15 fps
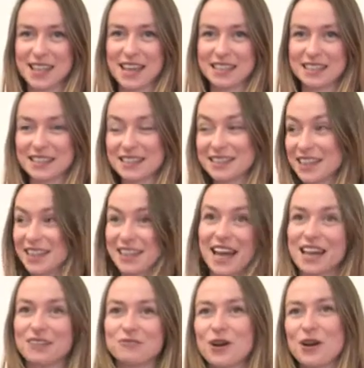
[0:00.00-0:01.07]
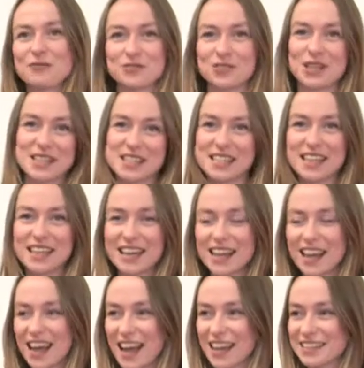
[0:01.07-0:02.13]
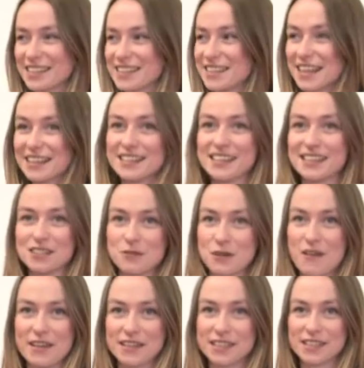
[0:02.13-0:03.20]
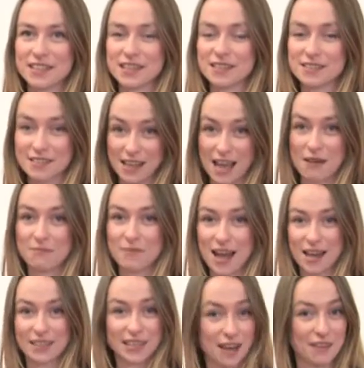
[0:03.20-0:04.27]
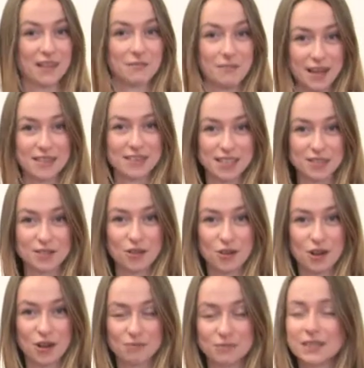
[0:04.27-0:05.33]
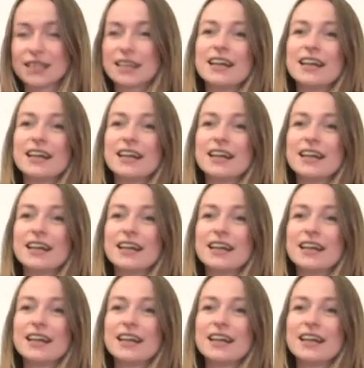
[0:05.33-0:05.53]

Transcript: then they can write for us and send it in to our editor, sam at nowthenmagazine.com.